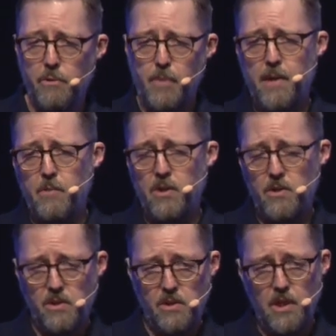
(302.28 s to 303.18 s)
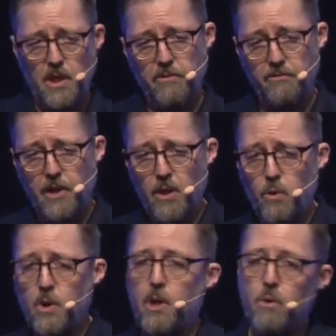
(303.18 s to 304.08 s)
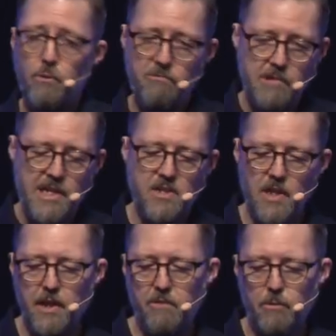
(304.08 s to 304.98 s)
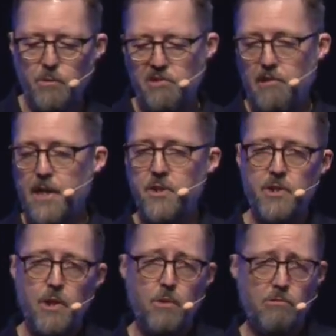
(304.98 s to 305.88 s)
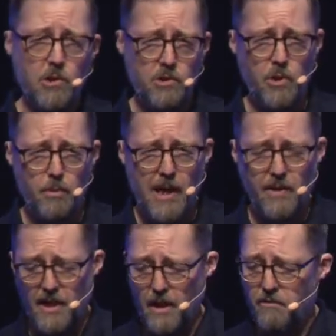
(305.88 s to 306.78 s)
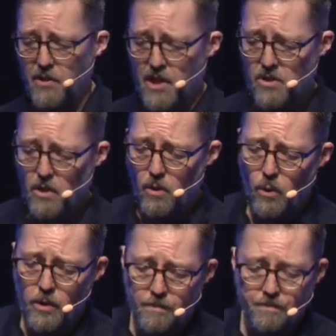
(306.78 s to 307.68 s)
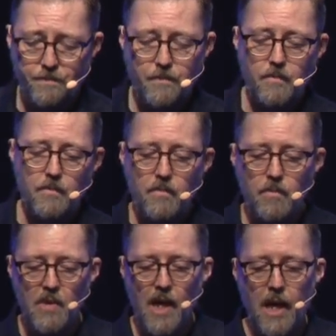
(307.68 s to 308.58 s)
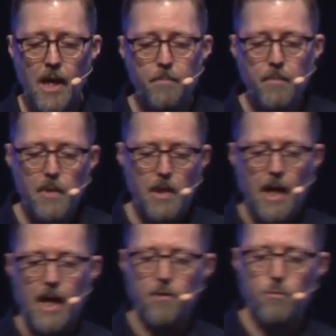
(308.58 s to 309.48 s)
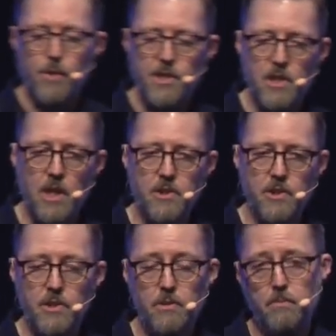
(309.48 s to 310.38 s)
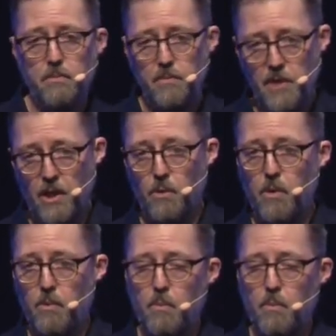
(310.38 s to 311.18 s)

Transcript: of the payments uh, flow, we've redesigned it from scratch. We're also about 11 years old, um, and we started, you know,